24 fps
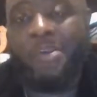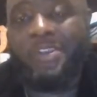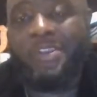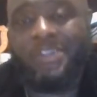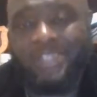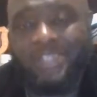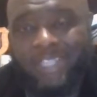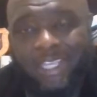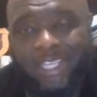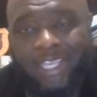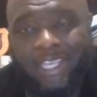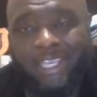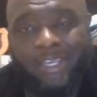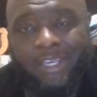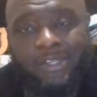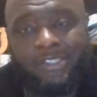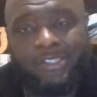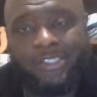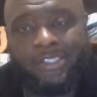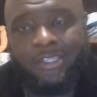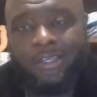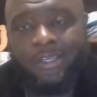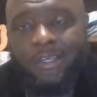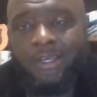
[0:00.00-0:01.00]

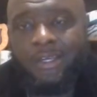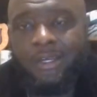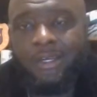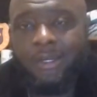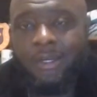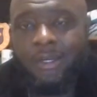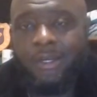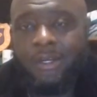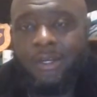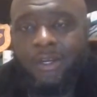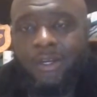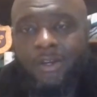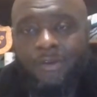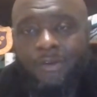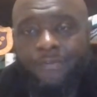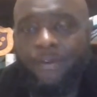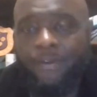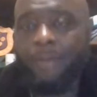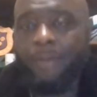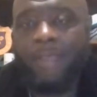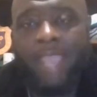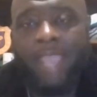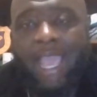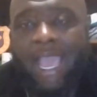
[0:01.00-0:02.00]
tears from
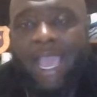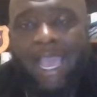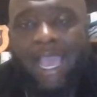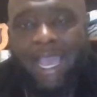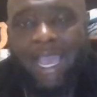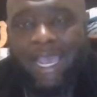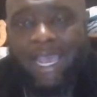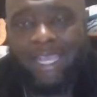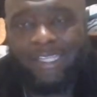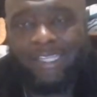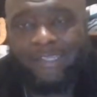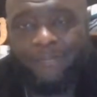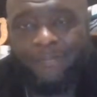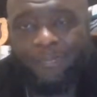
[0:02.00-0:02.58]
your eyes.